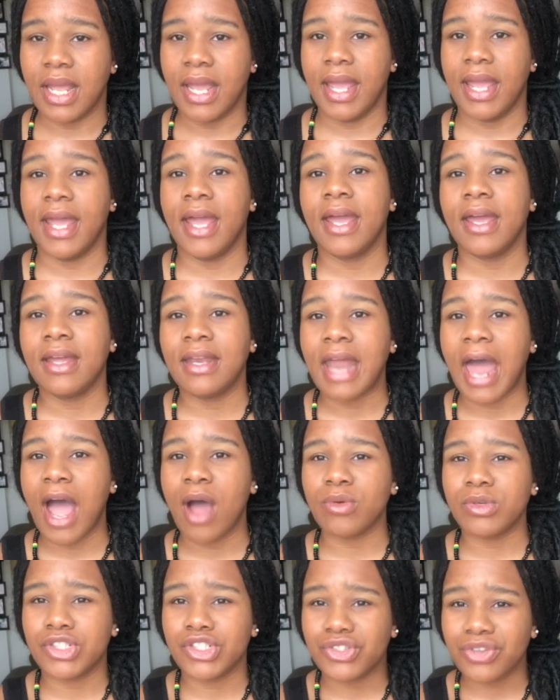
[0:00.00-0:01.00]
And I
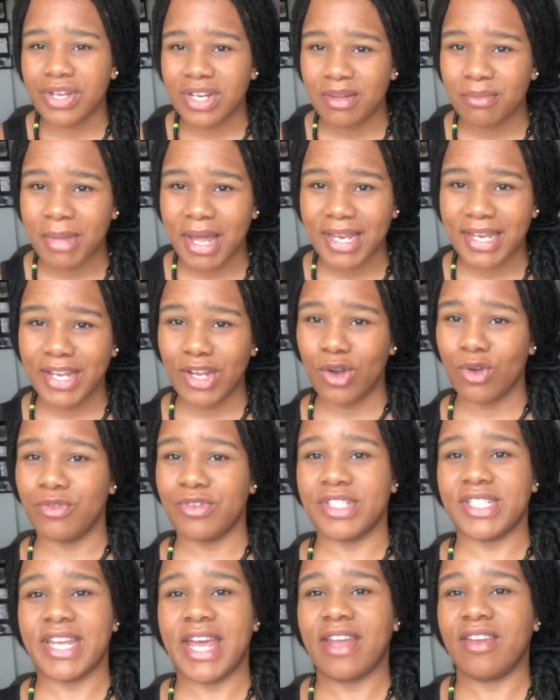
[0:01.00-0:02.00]
was treating my
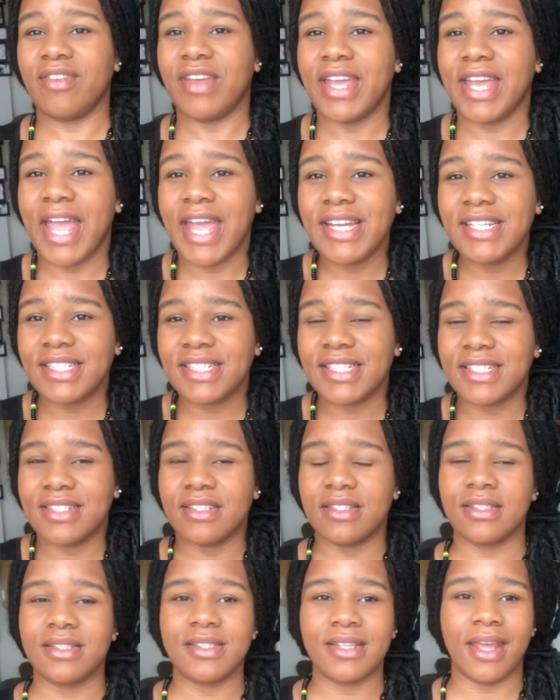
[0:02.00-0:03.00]
layovers like
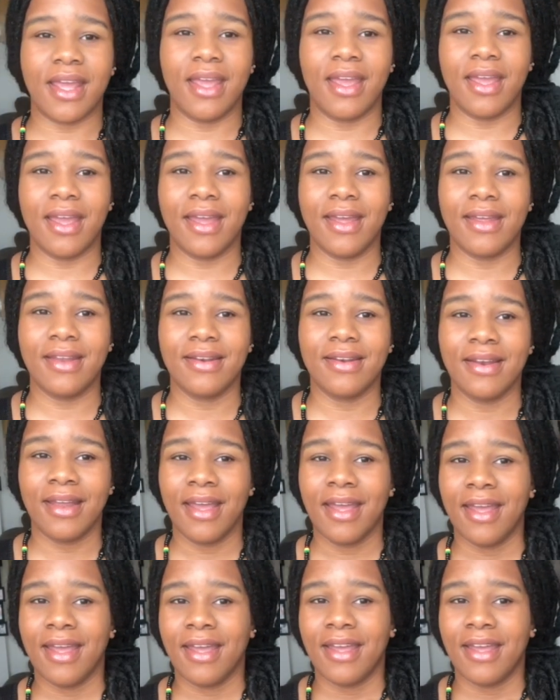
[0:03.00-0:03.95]
vacations and